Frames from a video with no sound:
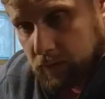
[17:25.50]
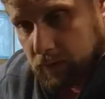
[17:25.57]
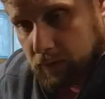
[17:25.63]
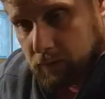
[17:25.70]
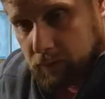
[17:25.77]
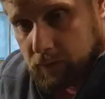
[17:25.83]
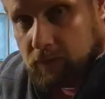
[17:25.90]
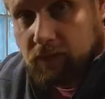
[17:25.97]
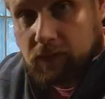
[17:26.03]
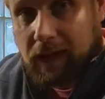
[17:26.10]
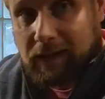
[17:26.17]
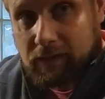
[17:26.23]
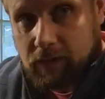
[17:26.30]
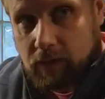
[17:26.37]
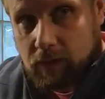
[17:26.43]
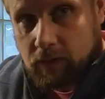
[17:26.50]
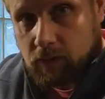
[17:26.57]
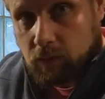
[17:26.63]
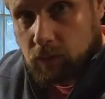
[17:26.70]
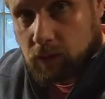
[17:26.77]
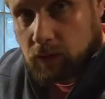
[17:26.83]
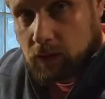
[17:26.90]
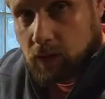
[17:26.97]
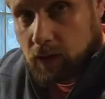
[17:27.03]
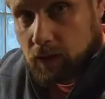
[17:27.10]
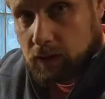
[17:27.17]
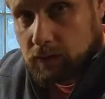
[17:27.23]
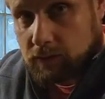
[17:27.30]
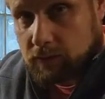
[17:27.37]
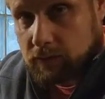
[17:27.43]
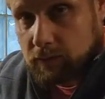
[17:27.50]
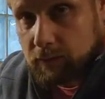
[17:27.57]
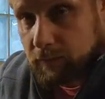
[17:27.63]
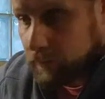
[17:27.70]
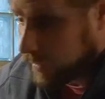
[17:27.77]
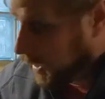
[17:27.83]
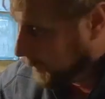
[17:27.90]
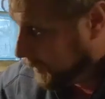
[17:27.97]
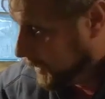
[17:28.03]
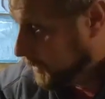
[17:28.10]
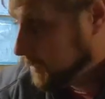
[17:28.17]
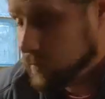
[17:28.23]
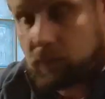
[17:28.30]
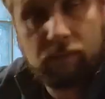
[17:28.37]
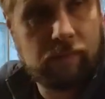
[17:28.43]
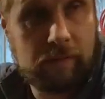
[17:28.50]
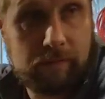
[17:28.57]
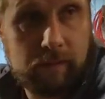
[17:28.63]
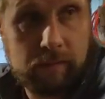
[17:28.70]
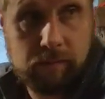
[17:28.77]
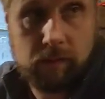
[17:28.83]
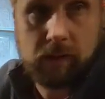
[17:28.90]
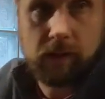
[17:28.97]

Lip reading: it? It was less than $200. I paid $250